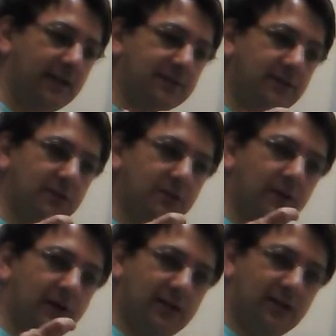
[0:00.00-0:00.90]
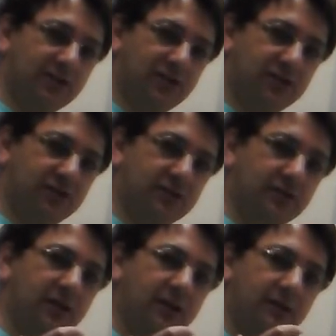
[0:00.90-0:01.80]
you a larger
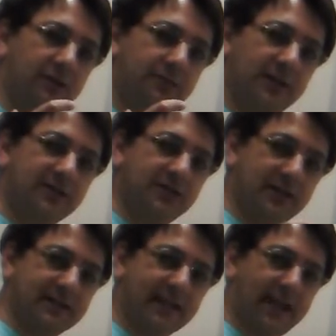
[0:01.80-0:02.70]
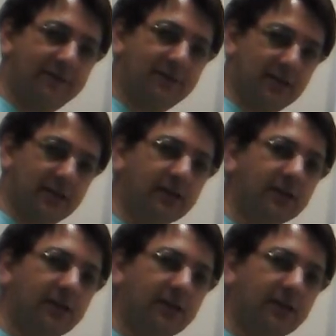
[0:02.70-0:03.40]
resonance cavity